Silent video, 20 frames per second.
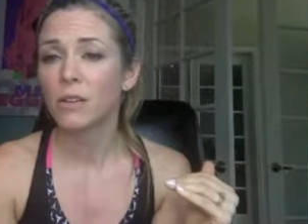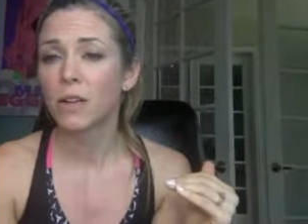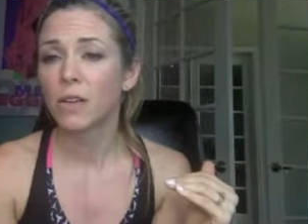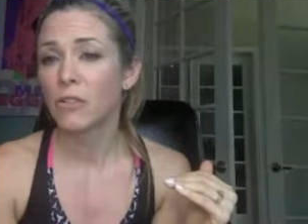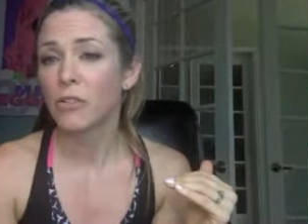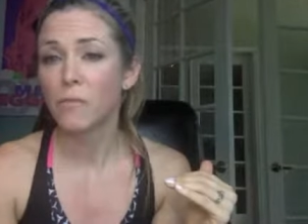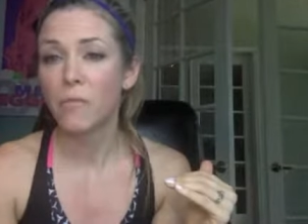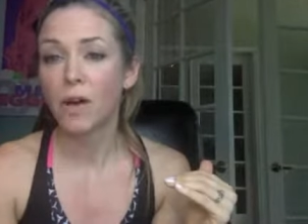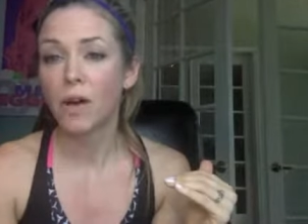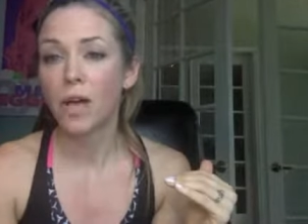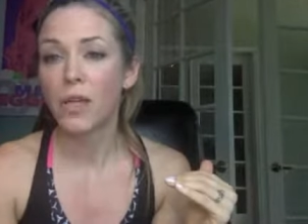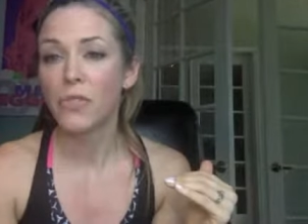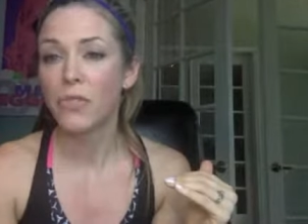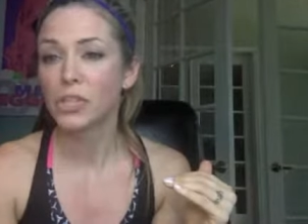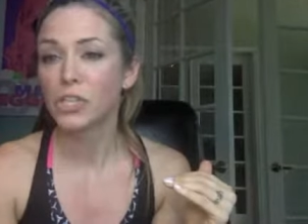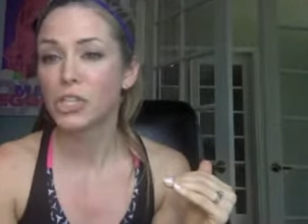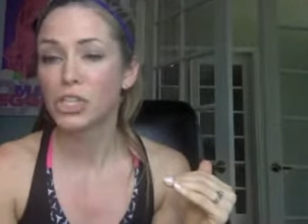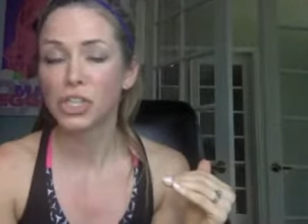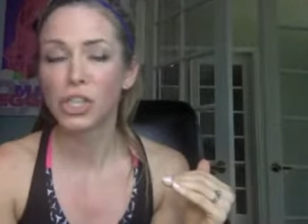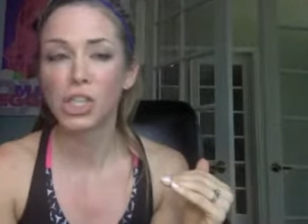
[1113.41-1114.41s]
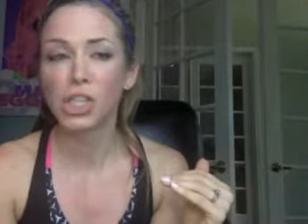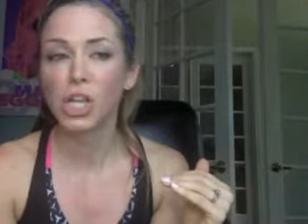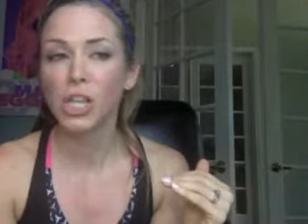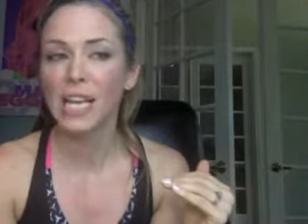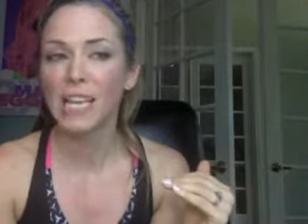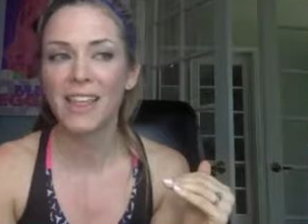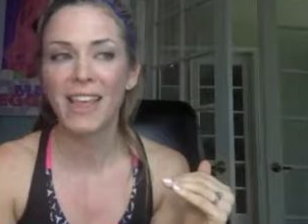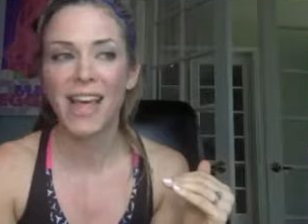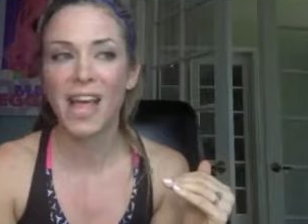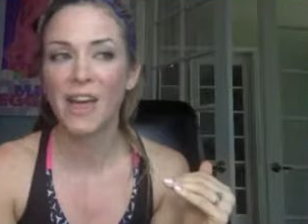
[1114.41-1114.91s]
of the month should look
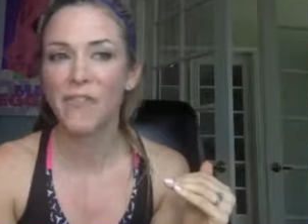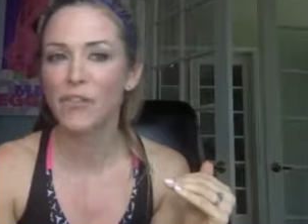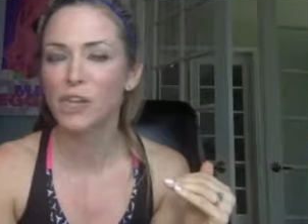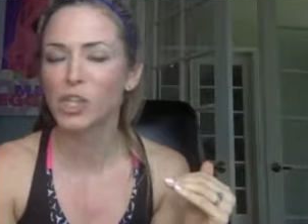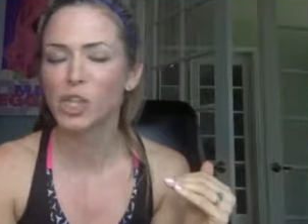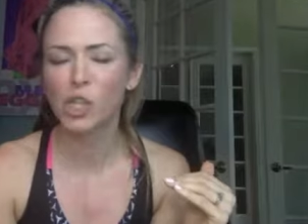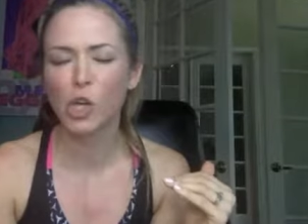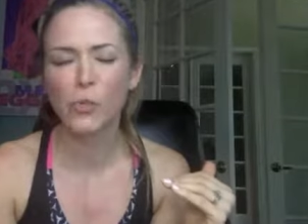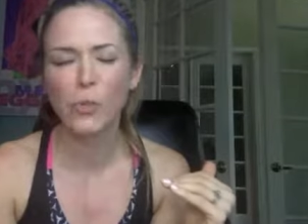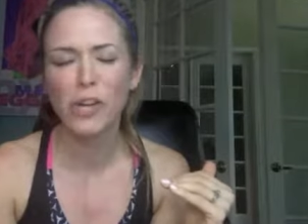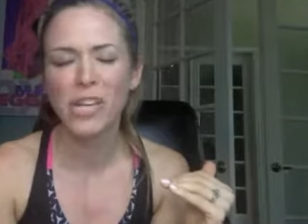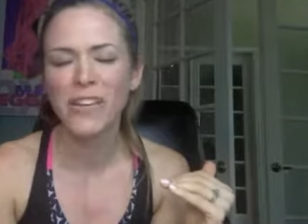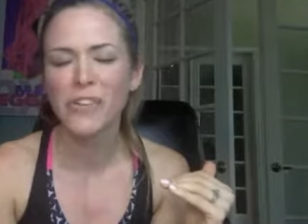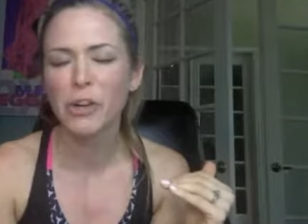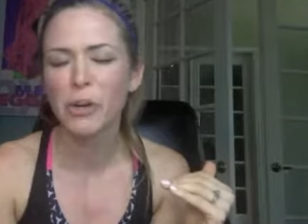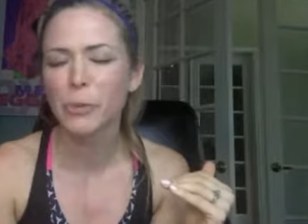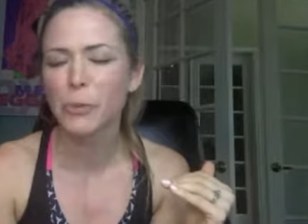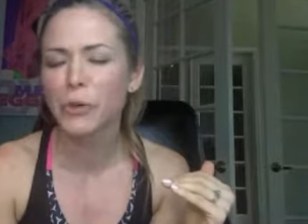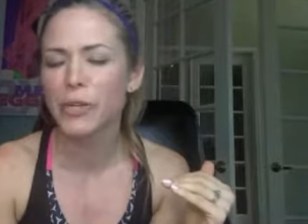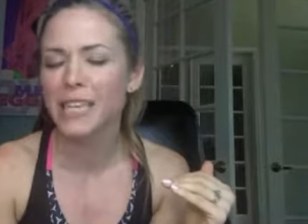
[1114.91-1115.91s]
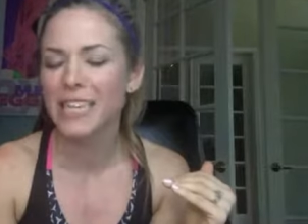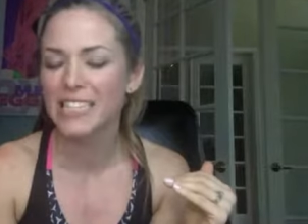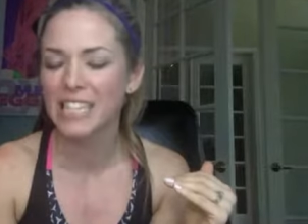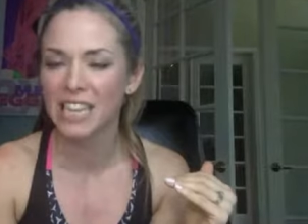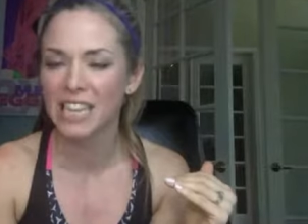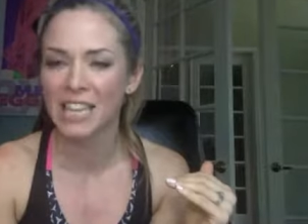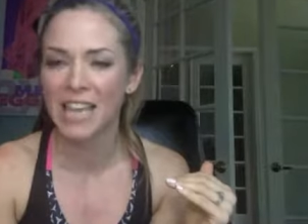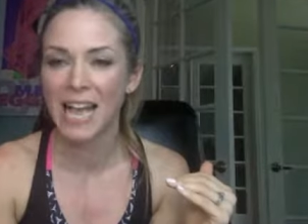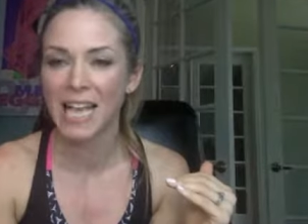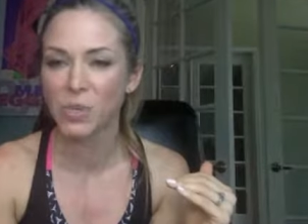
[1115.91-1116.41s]
like the effort so many of you are putting into
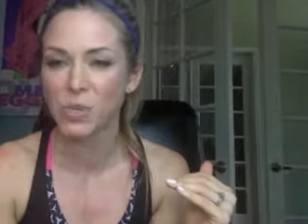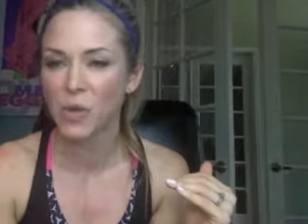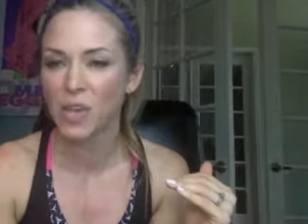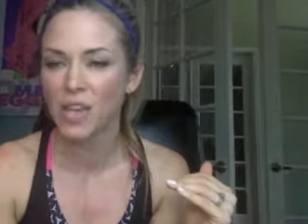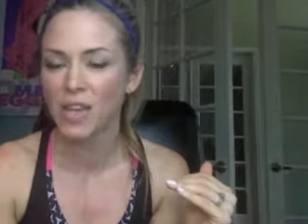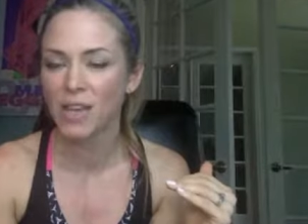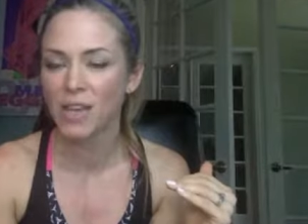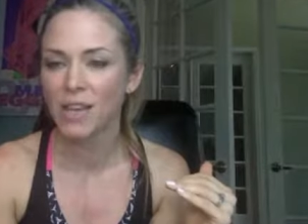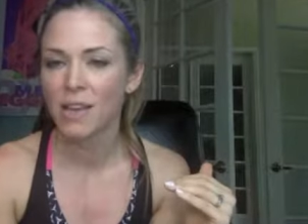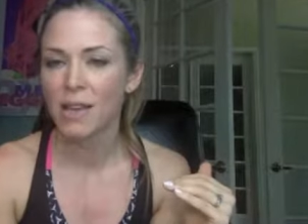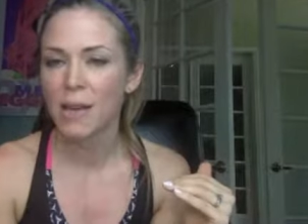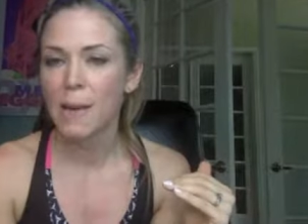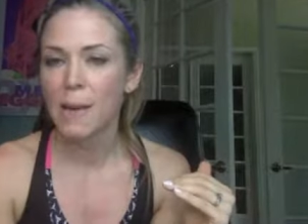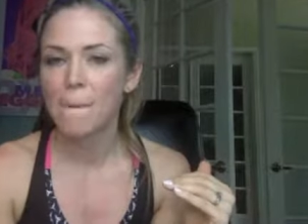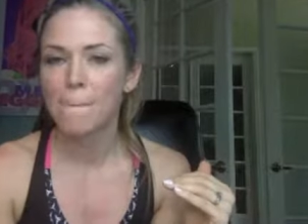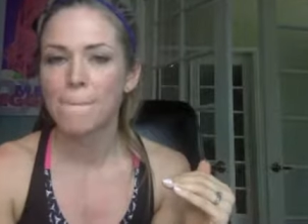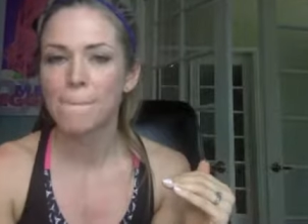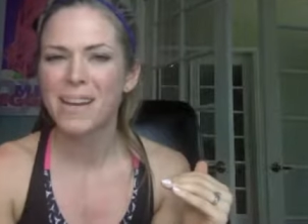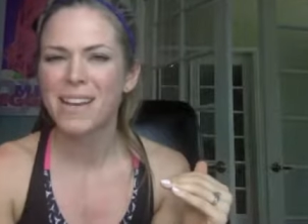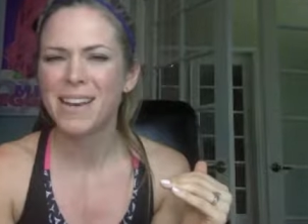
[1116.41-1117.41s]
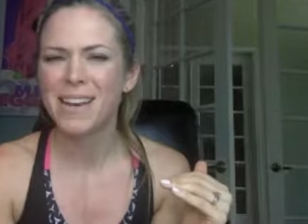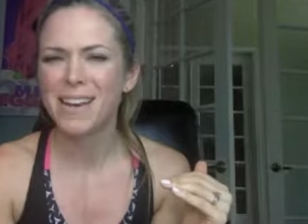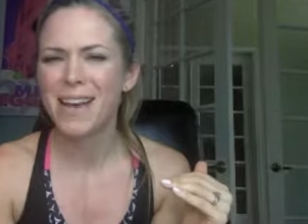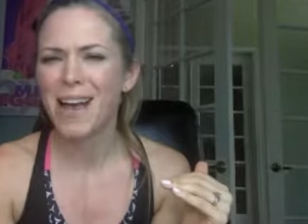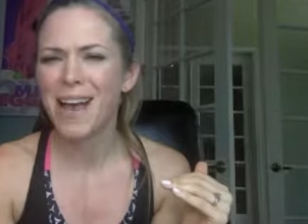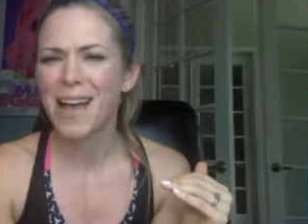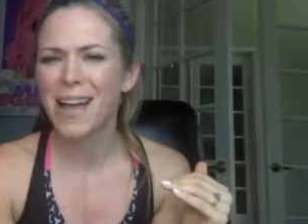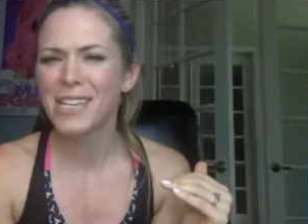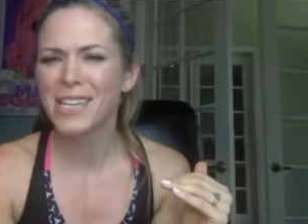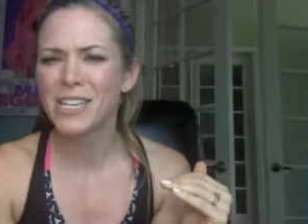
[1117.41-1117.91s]
the last week, but
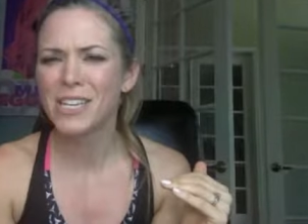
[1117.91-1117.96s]
not